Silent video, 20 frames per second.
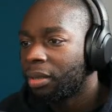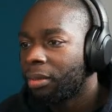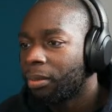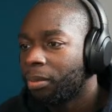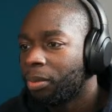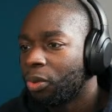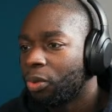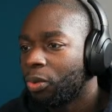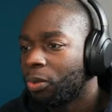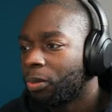
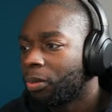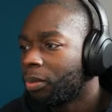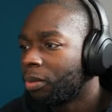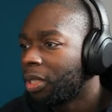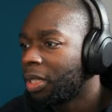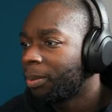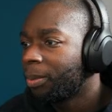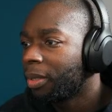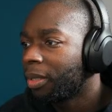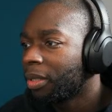boom,
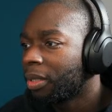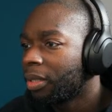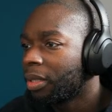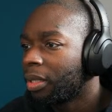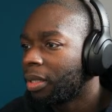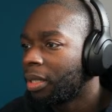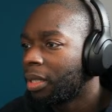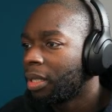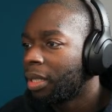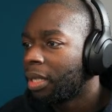debugger,
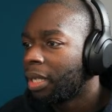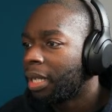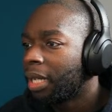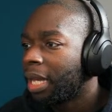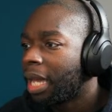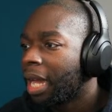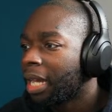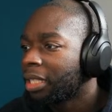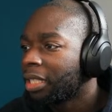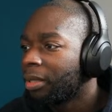
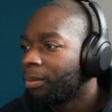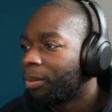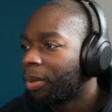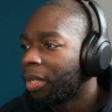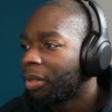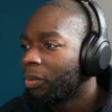action button.